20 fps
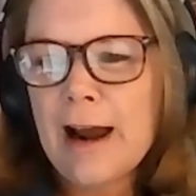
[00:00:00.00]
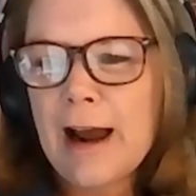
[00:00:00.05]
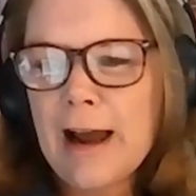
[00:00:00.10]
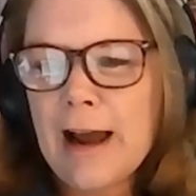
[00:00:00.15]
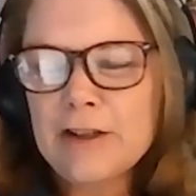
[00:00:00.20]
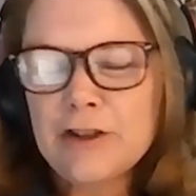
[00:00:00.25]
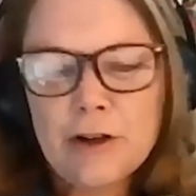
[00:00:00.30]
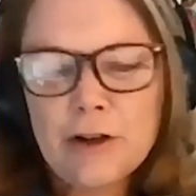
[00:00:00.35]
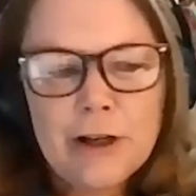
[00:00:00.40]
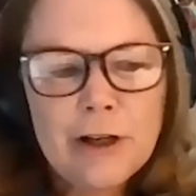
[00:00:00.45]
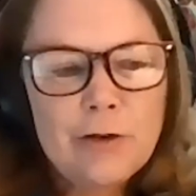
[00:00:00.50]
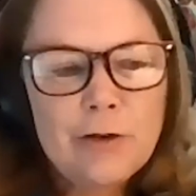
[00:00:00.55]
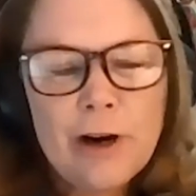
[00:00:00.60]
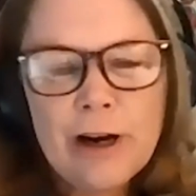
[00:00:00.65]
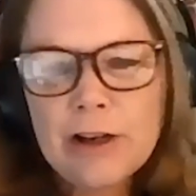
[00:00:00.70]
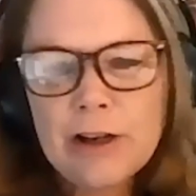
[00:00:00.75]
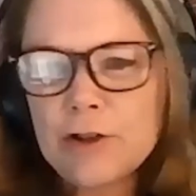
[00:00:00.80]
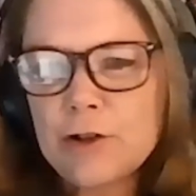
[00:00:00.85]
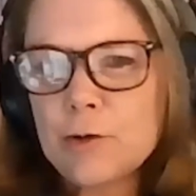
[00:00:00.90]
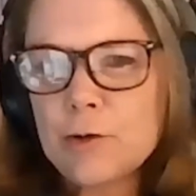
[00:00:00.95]
I started
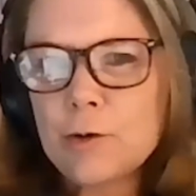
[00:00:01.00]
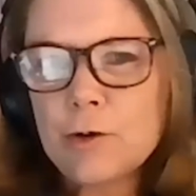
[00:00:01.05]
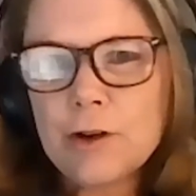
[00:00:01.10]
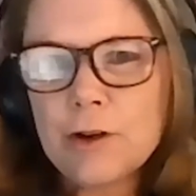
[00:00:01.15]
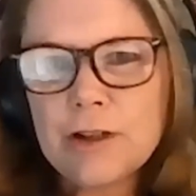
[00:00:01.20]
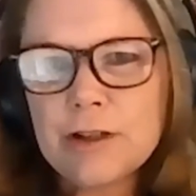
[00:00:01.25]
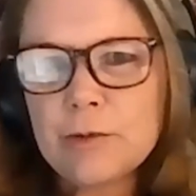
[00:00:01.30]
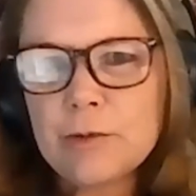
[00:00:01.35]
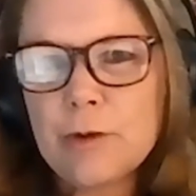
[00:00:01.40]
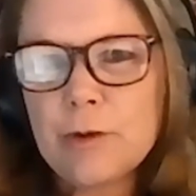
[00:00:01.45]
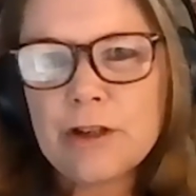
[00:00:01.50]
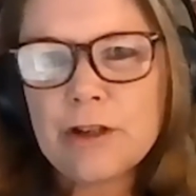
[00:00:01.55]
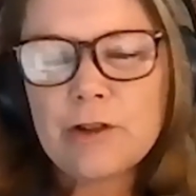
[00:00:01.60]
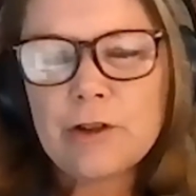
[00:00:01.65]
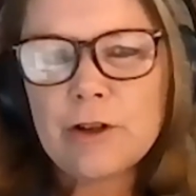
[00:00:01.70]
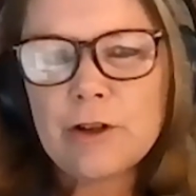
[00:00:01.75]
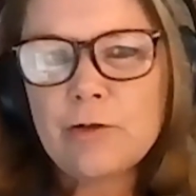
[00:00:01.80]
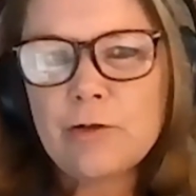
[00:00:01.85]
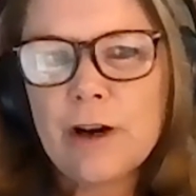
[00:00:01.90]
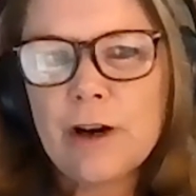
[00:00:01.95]
writing stories, and when I
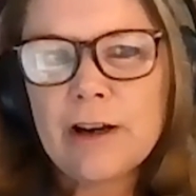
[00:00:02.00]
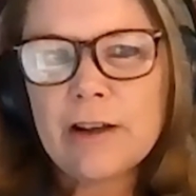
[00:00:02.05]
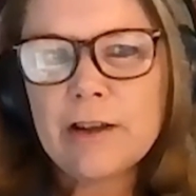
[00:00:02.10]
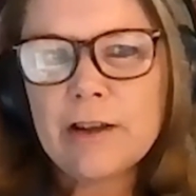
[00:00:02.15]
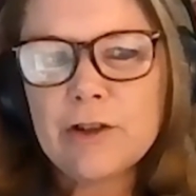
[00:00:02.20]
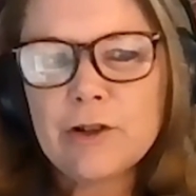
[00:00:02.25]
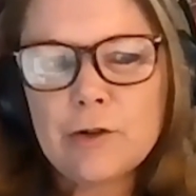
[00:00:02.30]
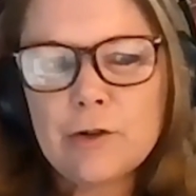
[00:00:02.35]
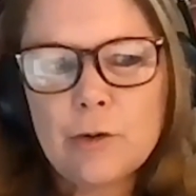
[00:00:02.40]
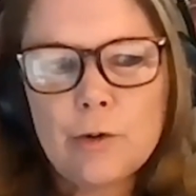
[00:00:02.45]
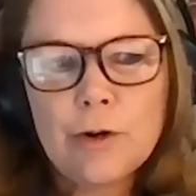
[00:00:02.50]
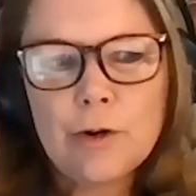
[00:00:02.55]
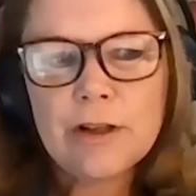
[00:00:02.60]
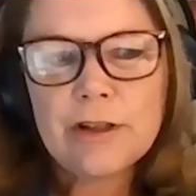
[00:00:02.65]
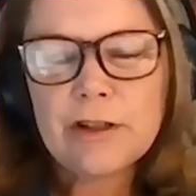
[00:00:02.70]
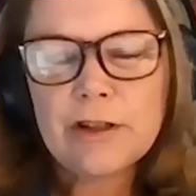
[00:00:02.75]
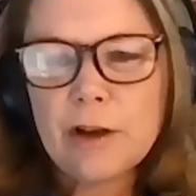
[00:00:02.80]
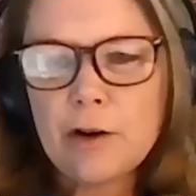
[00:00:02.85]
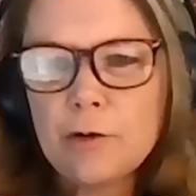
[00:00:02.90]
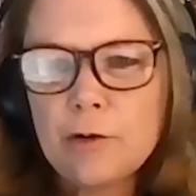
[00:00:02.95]
started writing these
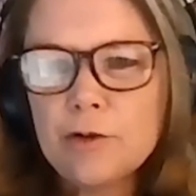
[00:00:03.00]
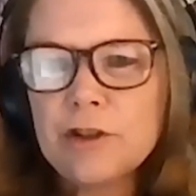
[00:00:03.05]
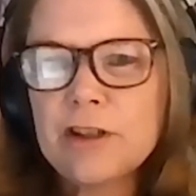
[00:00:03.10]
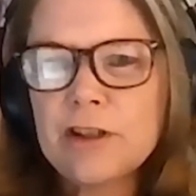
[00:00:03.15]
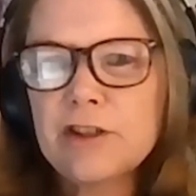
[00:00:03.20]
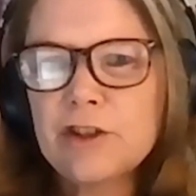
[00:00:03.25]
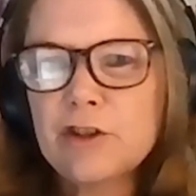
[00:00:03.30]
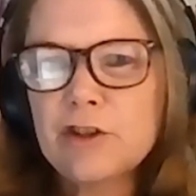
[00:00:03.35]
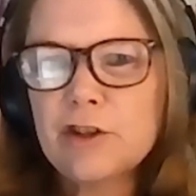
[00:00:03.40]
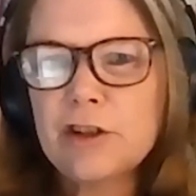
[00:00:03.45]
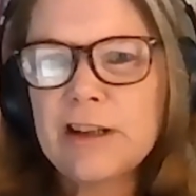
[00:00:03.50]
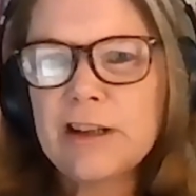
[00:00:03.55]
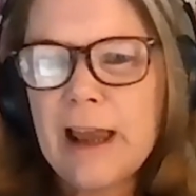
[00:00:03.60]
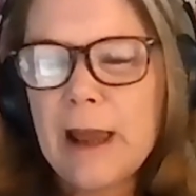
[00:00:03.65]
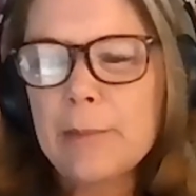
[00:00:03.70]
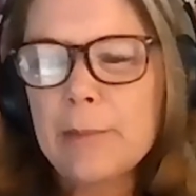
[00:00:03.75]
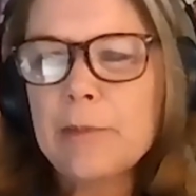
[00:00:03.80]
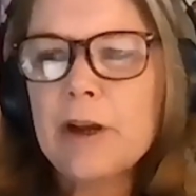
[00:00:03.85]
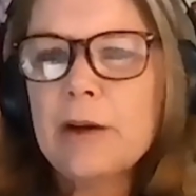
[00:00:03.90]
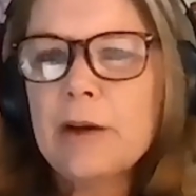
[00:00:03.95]
stories, those
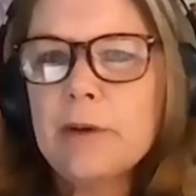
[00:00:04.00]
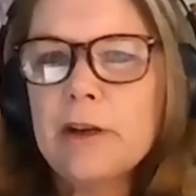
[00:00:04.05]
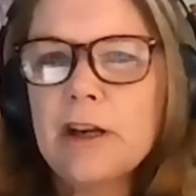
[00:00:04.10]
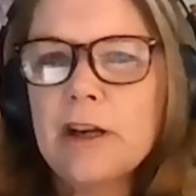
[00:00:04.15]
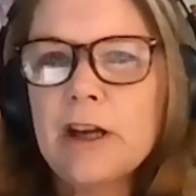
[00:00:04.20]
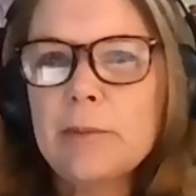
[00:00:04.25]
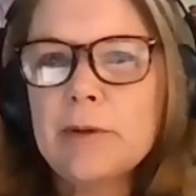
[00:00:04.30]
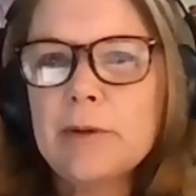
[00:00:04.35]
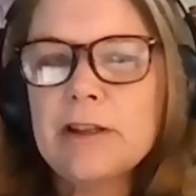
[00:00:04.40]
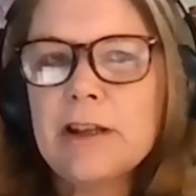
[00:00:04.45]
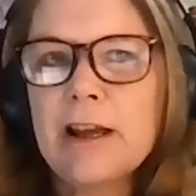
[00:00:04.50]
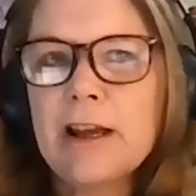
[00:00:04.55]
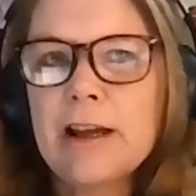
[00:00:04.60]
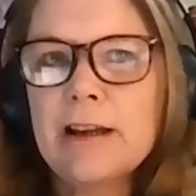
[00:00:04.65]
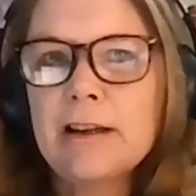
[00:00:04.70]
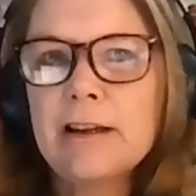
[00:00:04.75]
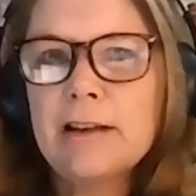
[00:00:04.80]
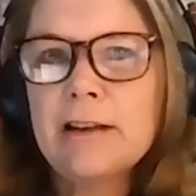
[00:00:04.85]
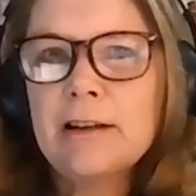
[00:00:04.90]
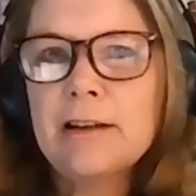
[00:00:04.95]
kept coming up. It's like
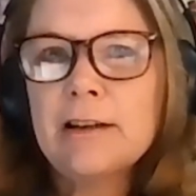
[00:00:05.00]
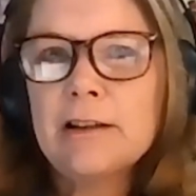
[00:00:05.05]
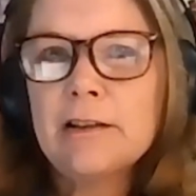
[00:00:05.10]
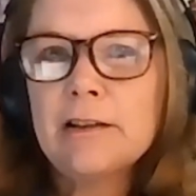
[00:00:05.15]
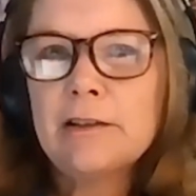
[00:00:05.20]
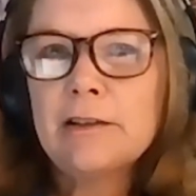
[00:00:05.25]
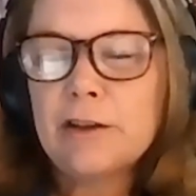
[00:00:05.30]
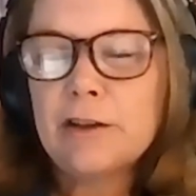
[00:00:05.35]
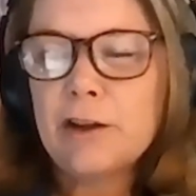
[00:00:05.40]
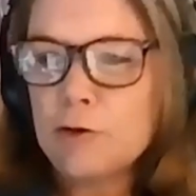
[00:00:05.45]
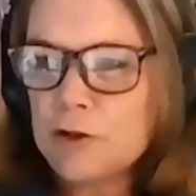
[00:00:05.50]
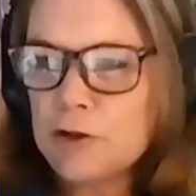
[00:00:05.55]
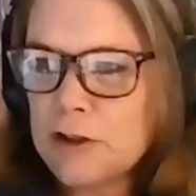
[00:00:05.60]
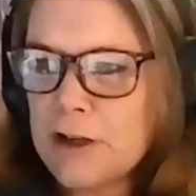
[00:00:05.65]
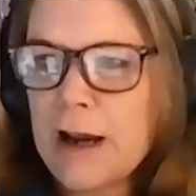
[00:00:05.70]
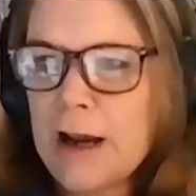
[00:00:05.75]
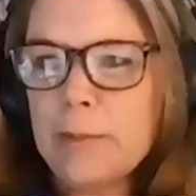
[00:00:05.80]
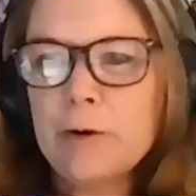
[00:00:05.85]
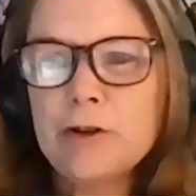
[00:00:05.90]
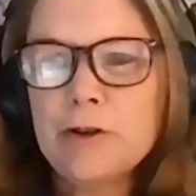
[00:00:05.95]
those
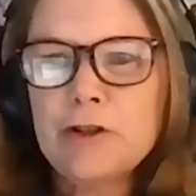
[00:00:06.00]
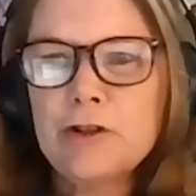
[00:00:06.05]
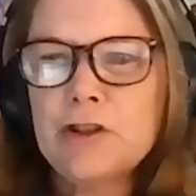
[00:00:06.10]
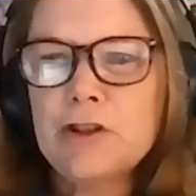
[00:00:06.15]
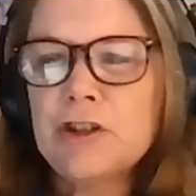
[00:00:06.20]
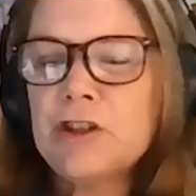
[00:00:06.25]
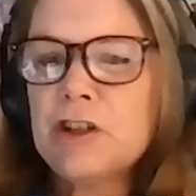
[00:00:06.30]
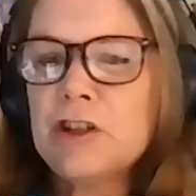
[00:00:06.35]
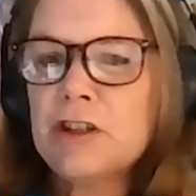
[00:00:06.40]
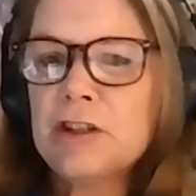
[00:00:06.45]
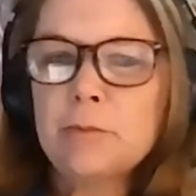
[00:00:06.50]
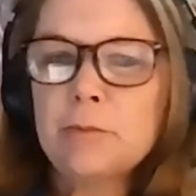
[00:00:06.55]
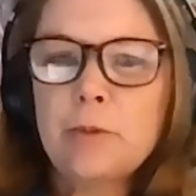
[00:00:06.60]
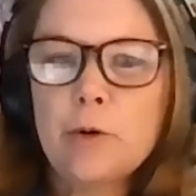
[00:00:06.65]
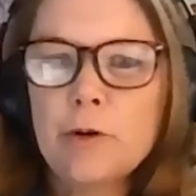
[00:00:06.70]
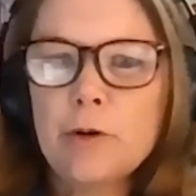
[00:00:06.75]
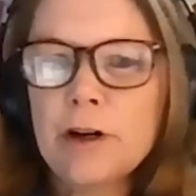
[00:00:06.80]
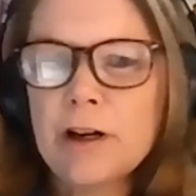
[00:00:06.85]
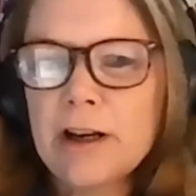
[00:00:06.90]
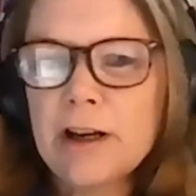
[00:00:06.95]
neighbors are just as
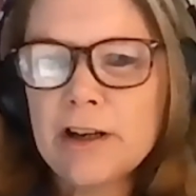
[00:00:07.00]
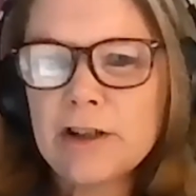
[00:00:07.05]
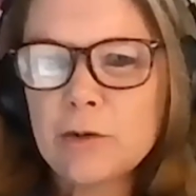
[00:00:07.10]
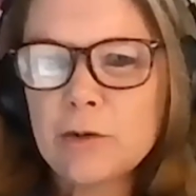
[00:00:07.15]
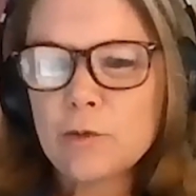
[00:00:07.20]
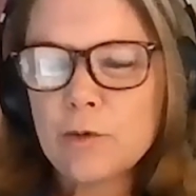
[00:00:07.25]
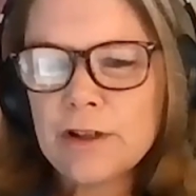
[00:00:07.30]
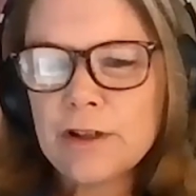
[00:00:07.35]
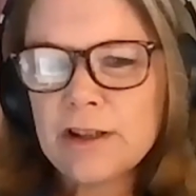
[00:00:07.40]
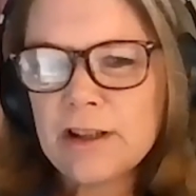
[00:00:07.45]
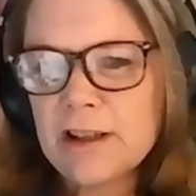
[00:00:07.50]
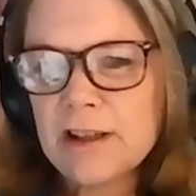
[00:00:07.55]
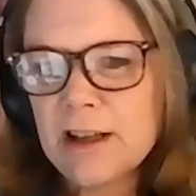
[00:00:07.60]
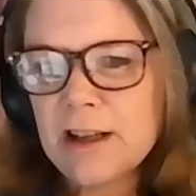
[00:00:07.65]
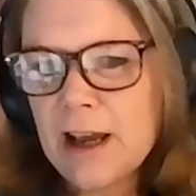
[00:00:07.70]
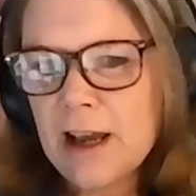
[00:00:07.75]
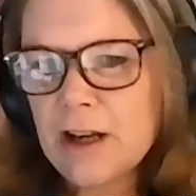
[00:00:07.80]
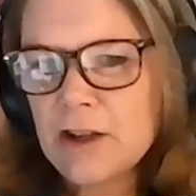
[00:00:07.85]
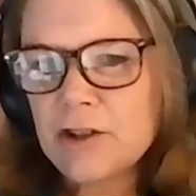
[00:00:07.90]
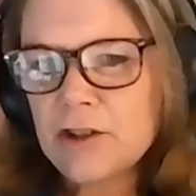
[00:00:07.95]
important ones in the
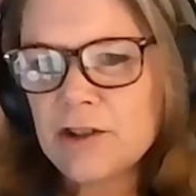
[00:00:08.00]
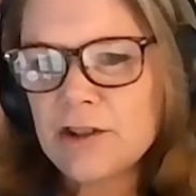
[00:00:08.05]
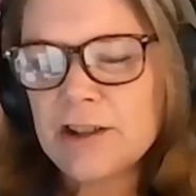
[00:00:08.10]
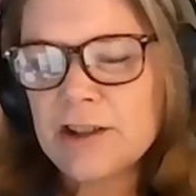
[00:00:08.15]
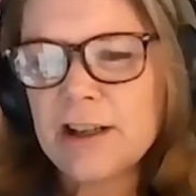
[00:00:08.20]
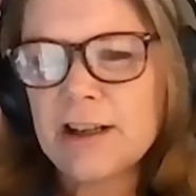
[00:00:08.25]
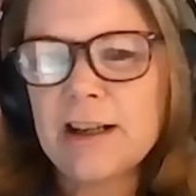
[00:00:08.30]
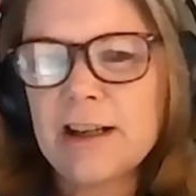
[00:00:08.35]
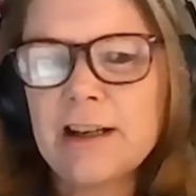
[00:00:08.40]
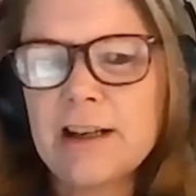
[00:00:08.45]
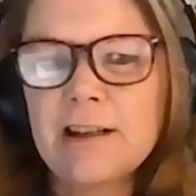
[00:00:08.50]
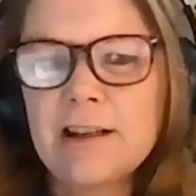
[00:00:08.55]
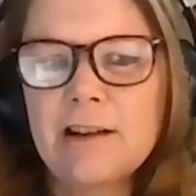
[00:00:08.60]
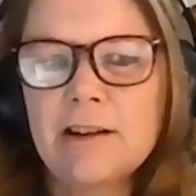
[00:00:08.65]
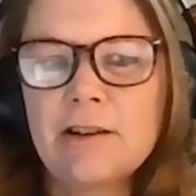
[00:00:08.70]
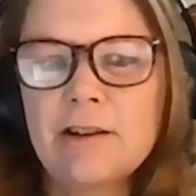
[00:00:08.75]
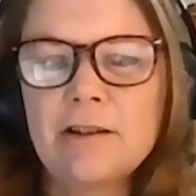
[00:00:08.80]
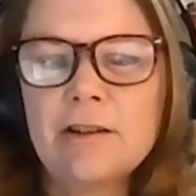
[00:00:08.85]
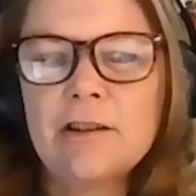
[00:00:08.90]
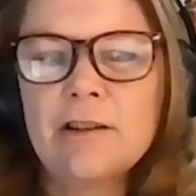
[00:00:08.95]
nations that need to
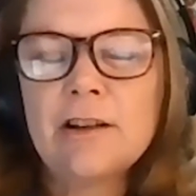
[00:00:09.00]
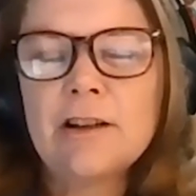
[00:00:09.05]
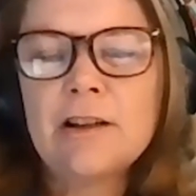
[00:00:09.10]
hear.